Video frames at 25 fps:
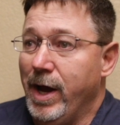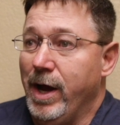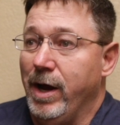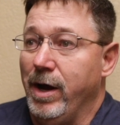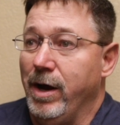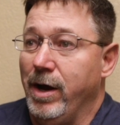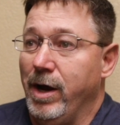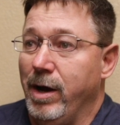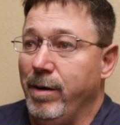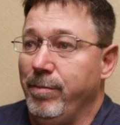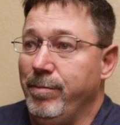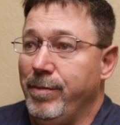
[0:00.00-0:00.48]

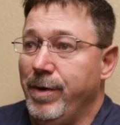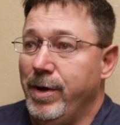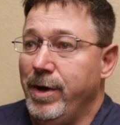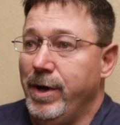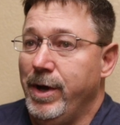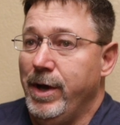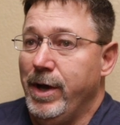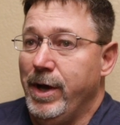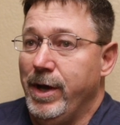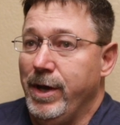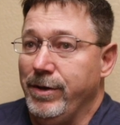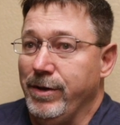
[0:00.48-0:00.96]

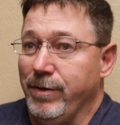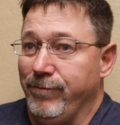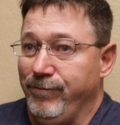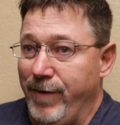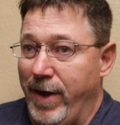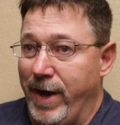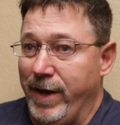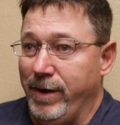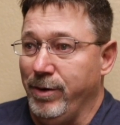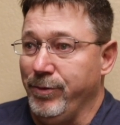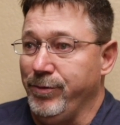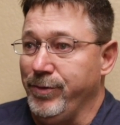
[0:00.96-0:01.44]
The
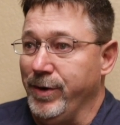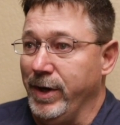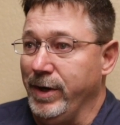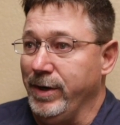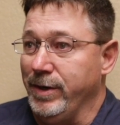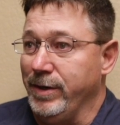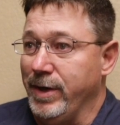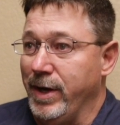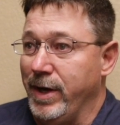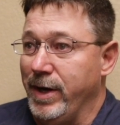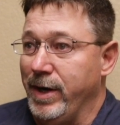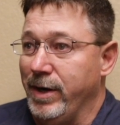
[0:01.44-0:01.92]
final
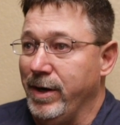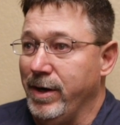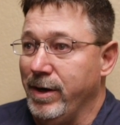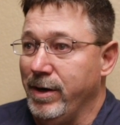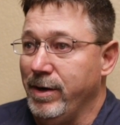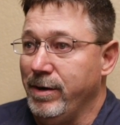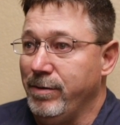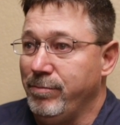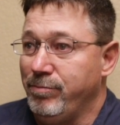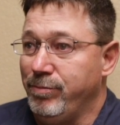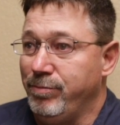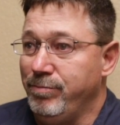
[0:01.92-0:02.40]
thing
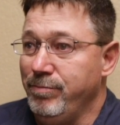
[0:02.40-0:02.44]
that